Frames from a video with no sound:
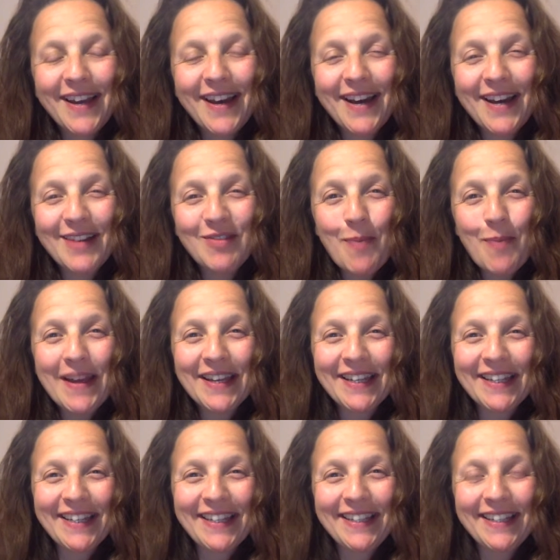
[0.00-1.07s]
Hi,
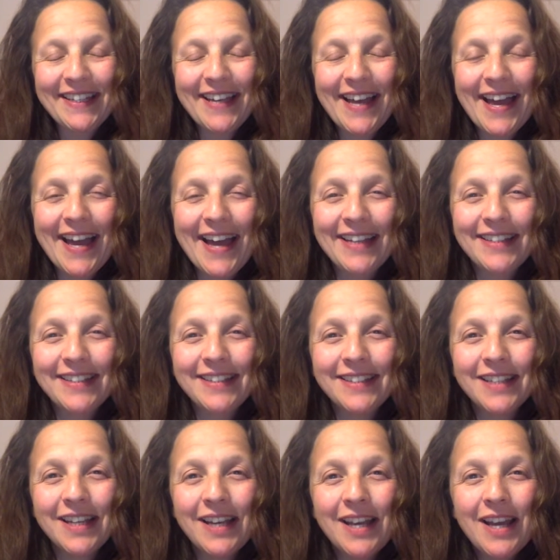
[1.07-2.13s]
Rebecca here,
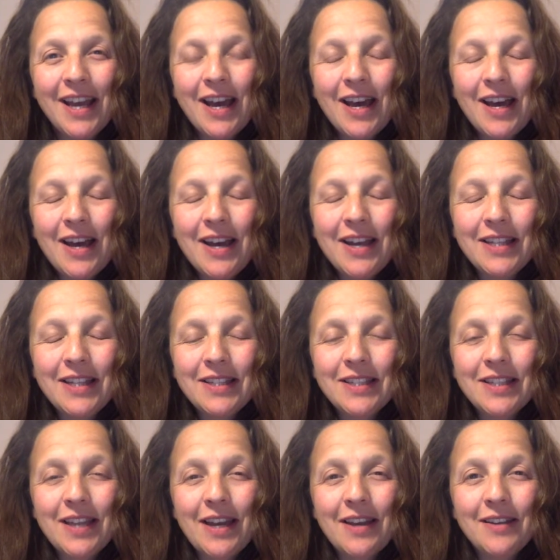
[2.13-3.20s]
and
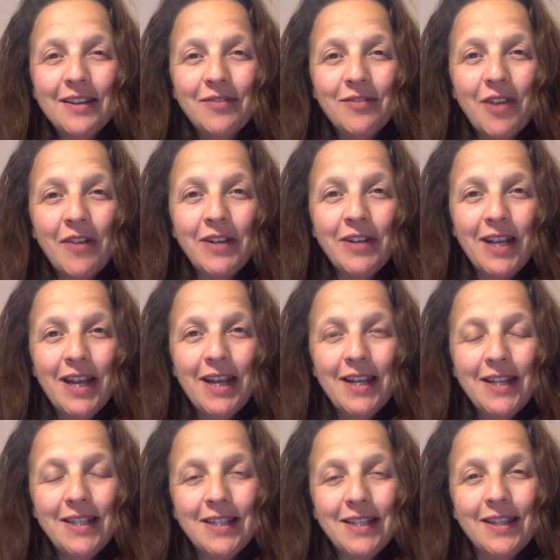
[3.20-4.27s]
it's uh, very
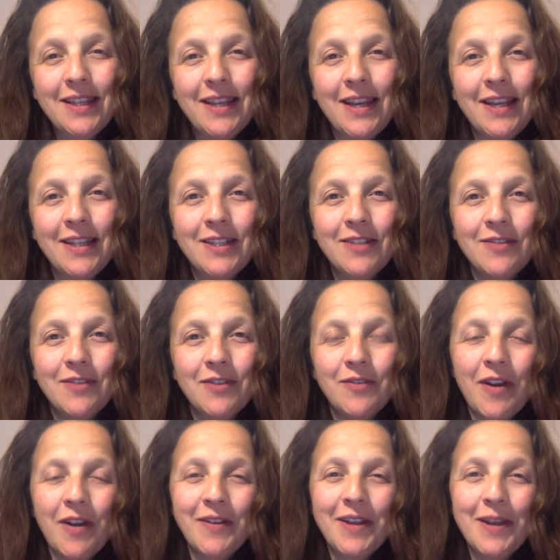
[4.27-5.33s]
late at the end of
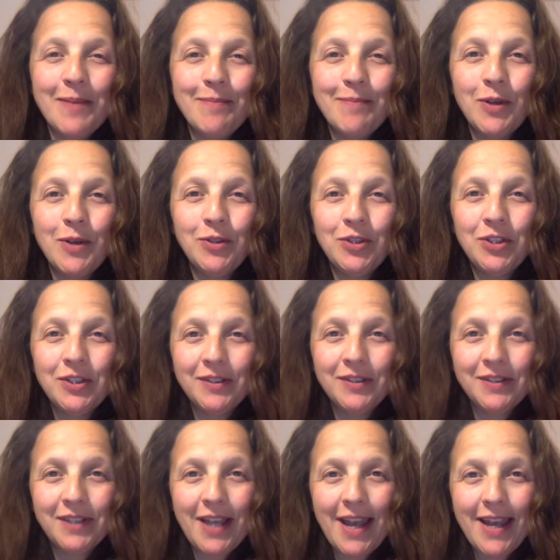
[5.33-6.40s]
a very
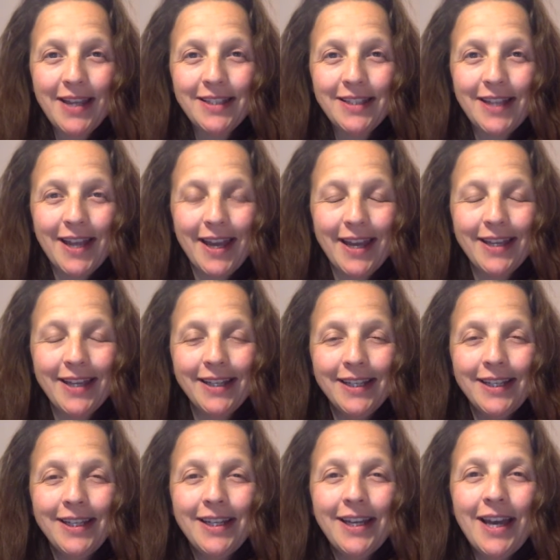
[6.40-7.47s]
emotional day today.
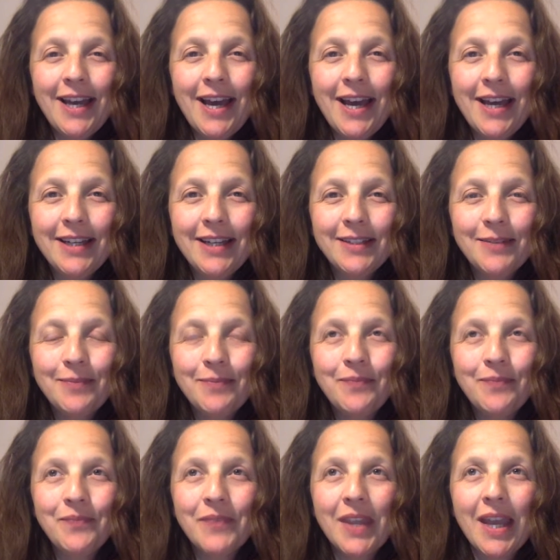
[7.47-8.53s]

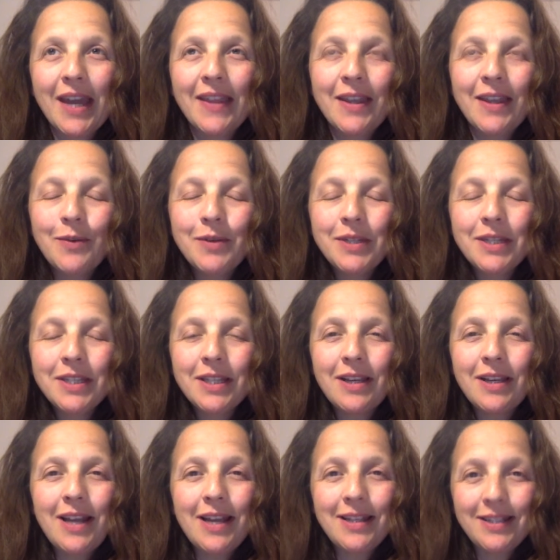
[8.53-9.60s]
Um, and there was
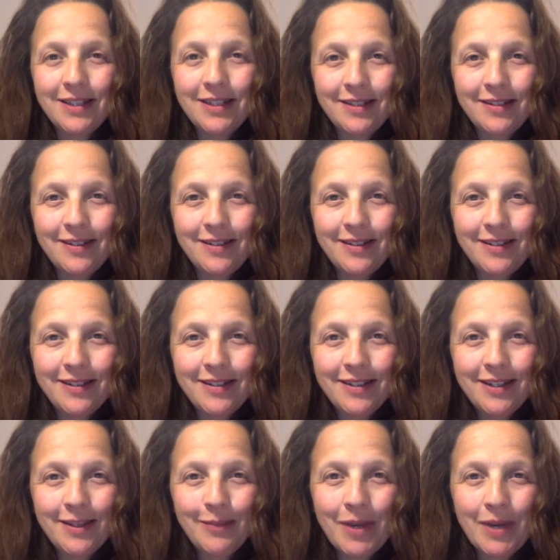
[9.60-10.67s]
a lesson
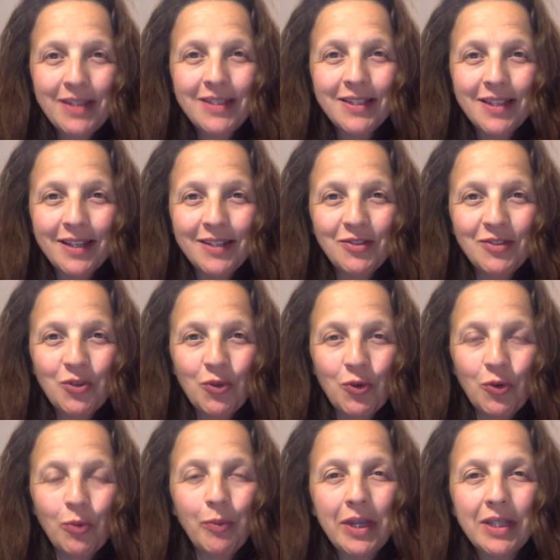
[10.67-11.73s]
that my son
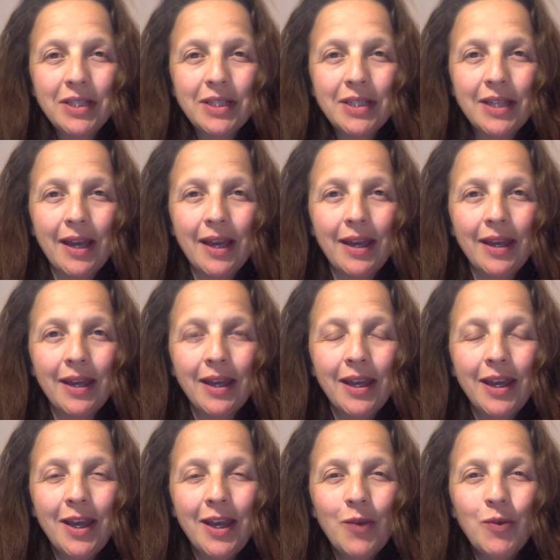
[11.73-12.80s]
taught me today,
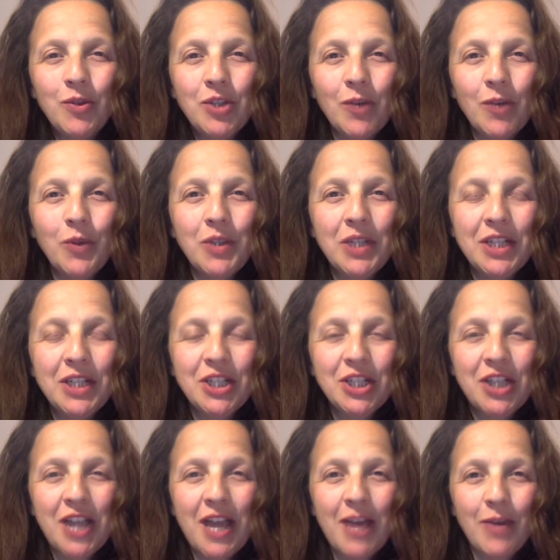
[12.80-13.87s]
which I wanted to
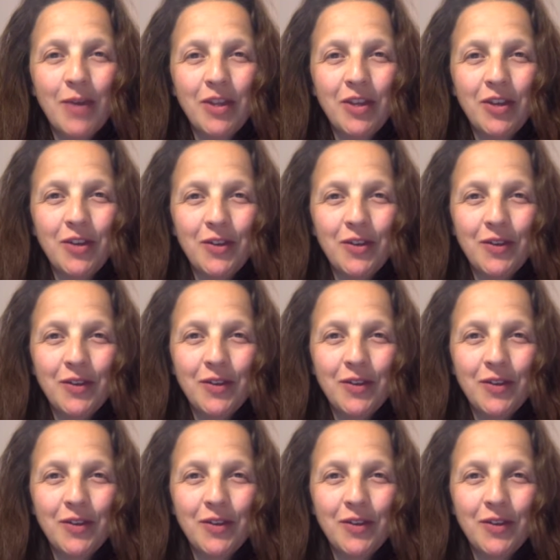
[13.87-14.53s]
share with you.